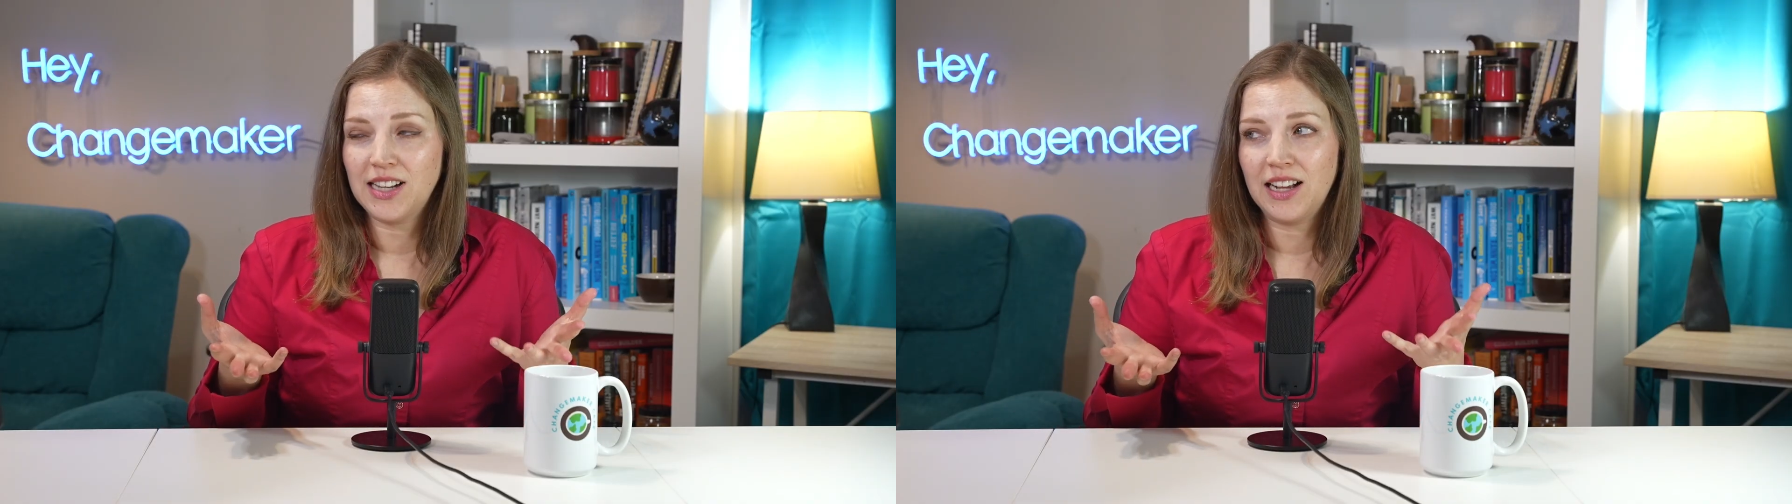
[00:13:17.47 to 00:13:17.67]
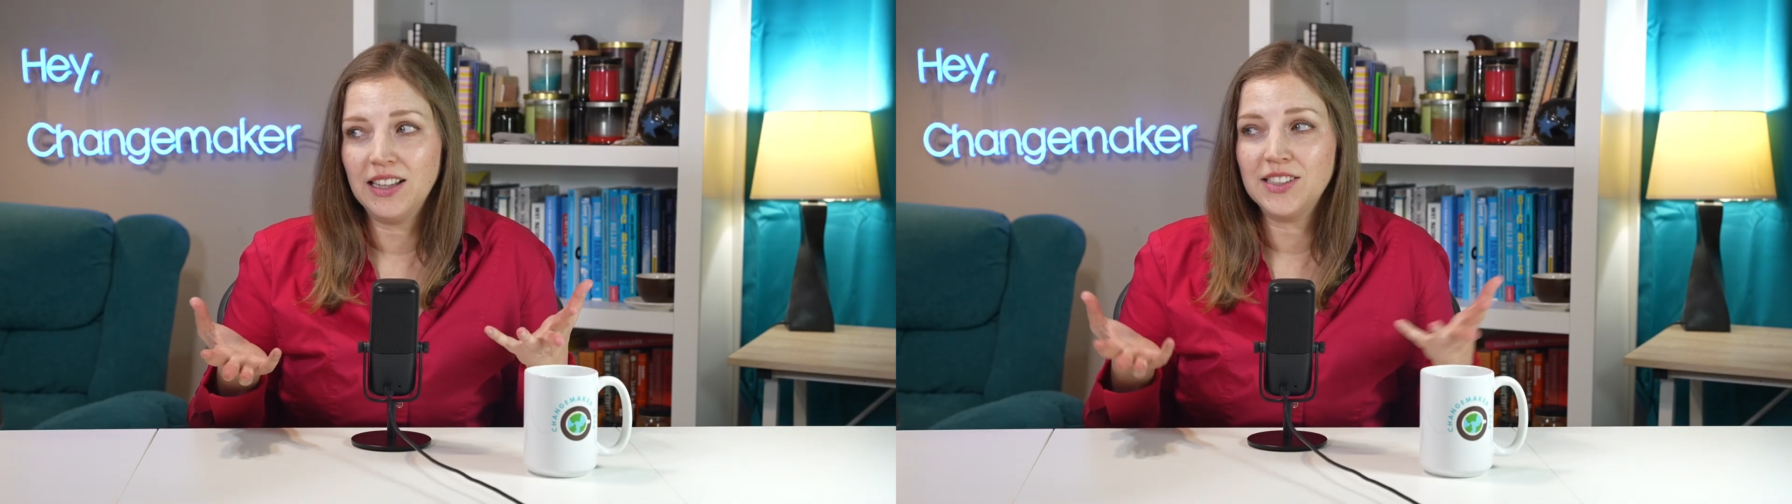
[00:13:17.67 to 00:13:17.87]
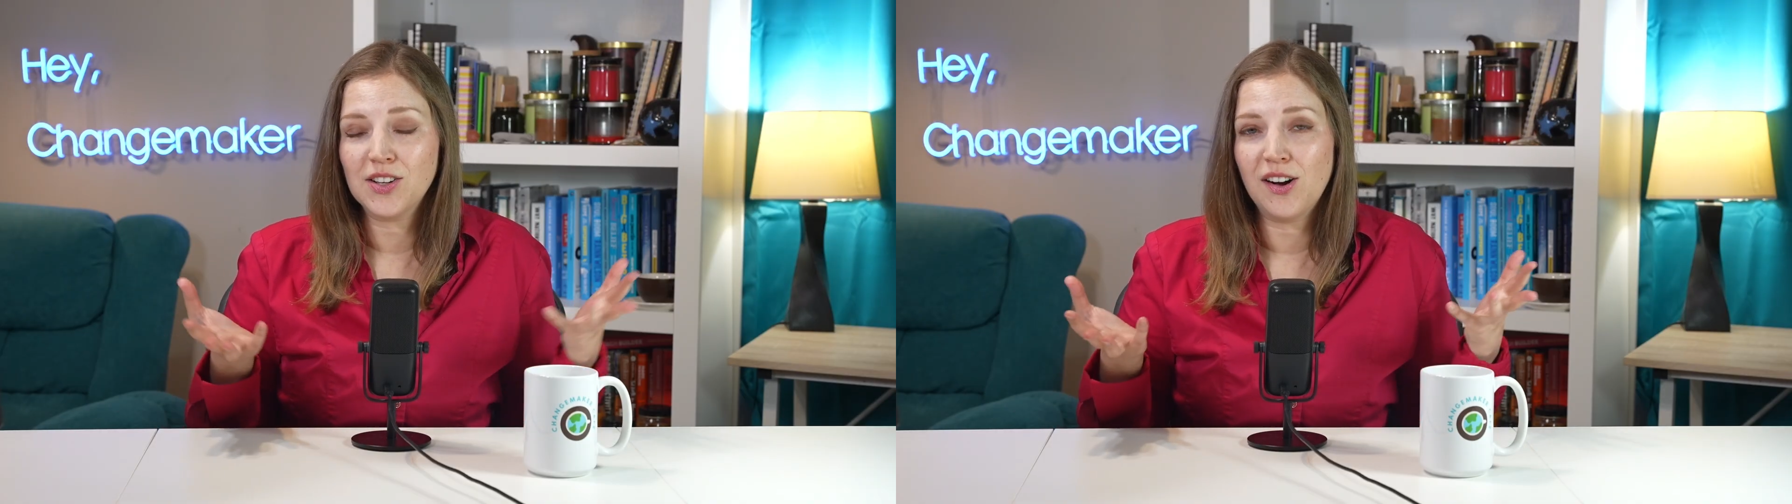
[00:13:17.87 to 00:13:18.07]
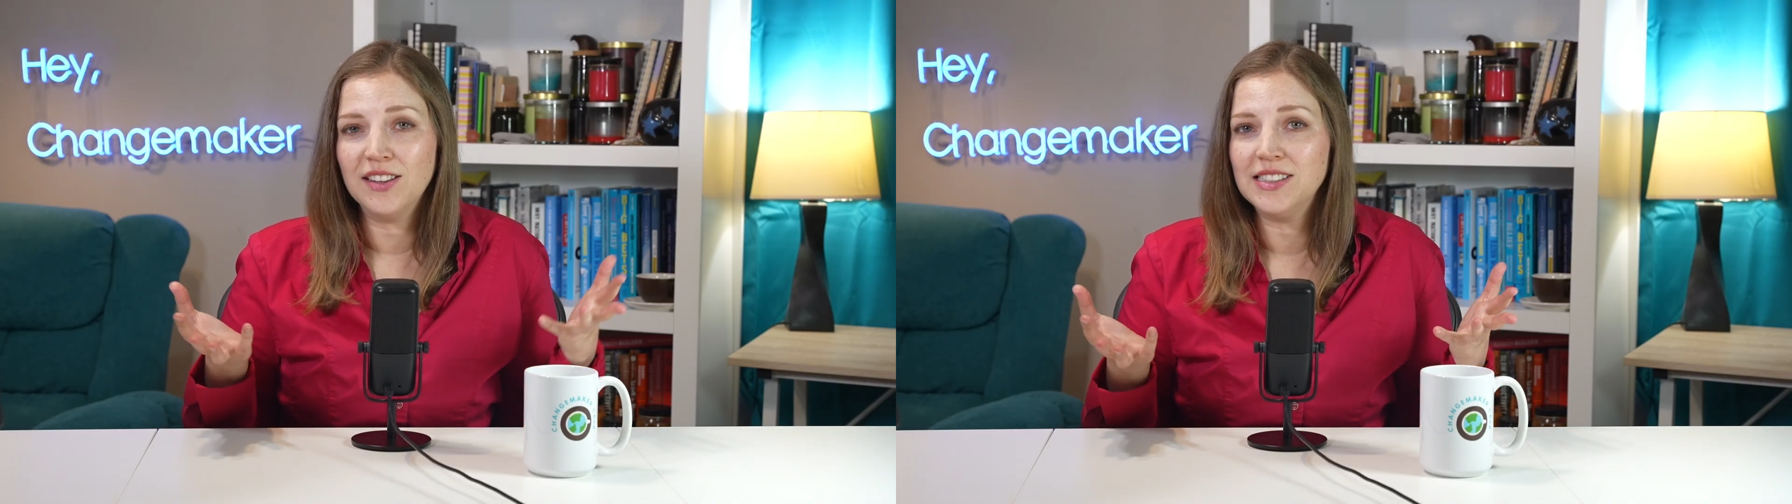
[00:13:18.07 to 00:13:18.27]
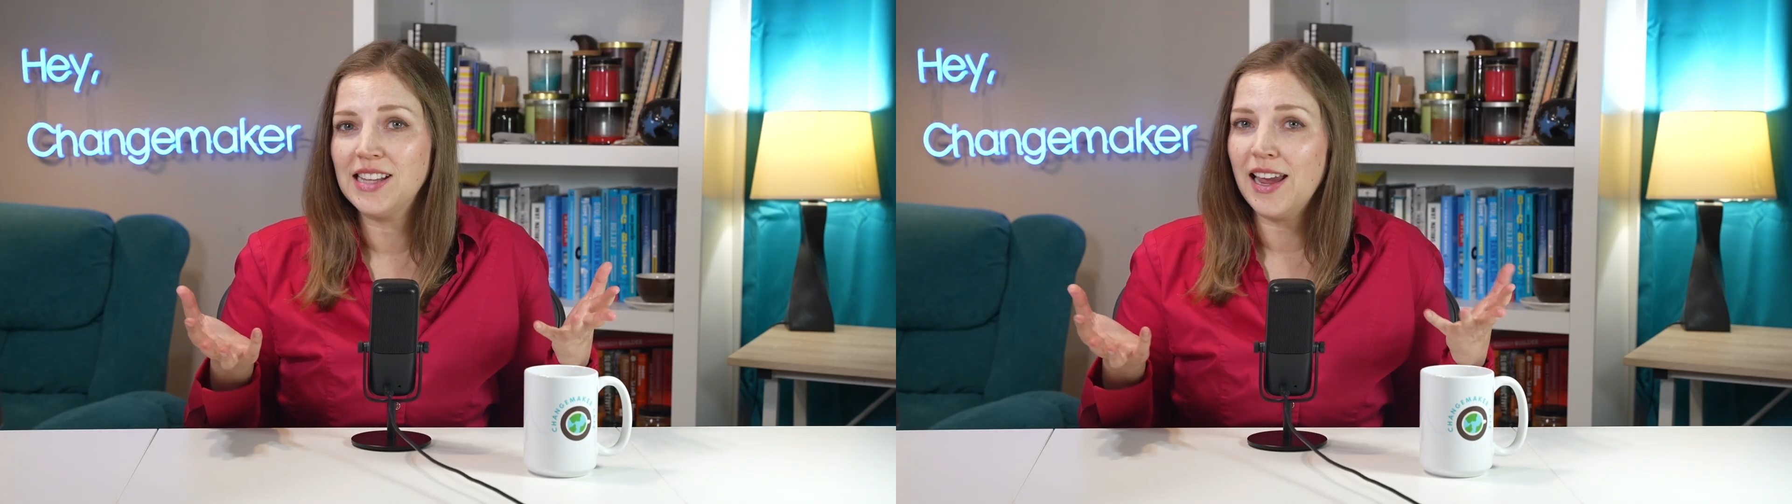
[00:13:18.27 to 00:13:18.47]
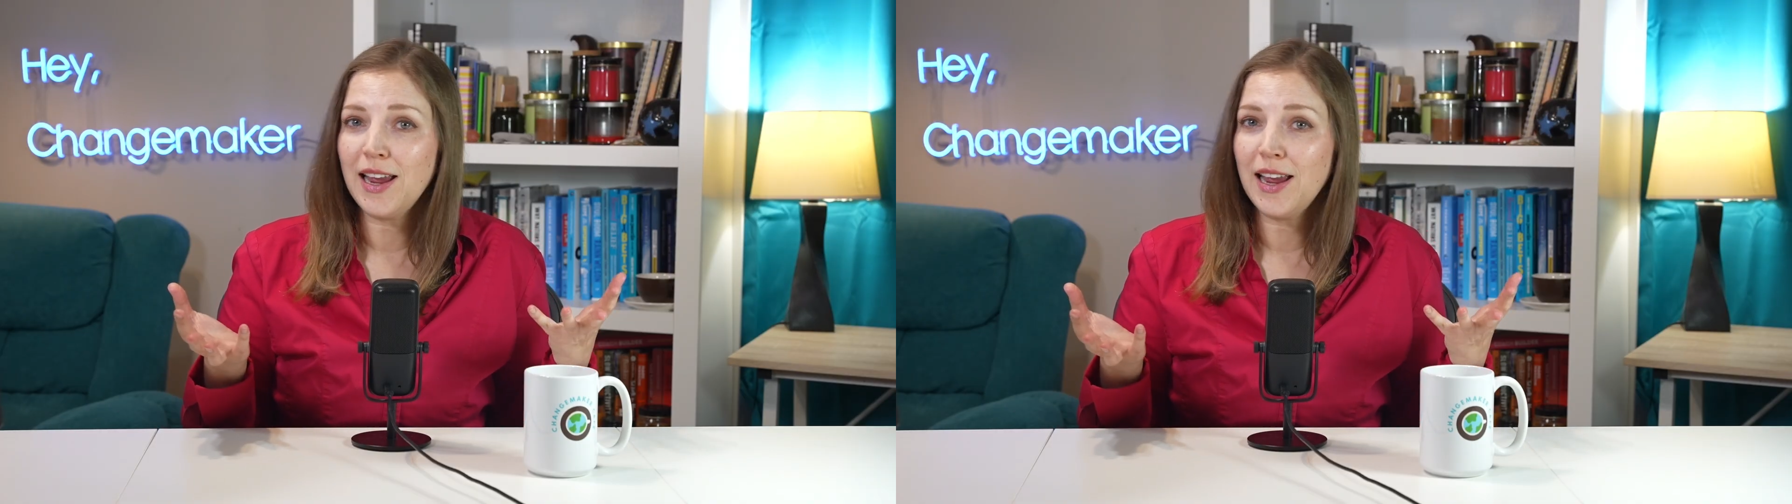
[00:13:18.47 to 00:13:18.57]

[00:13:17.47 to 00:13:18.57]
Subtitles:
I like to call this a